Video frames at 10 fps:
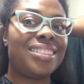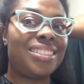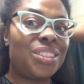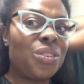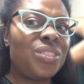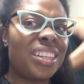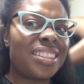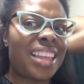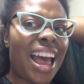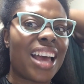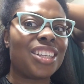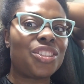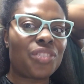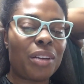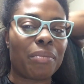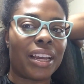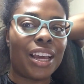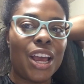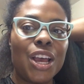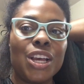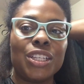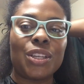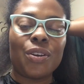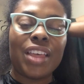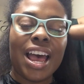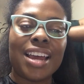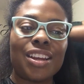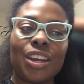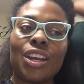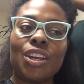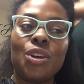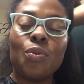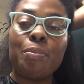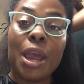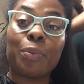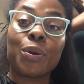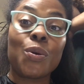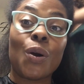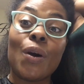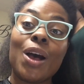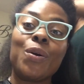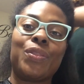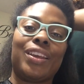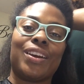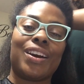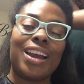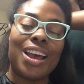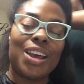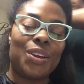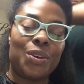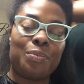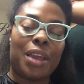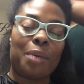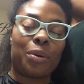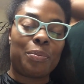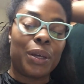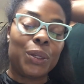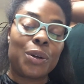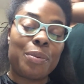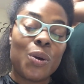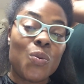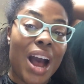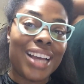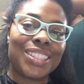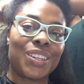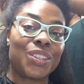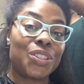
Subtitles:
do just that, trim it, so that you will be able to grow healthier. You'll be able to be a little bit wiser,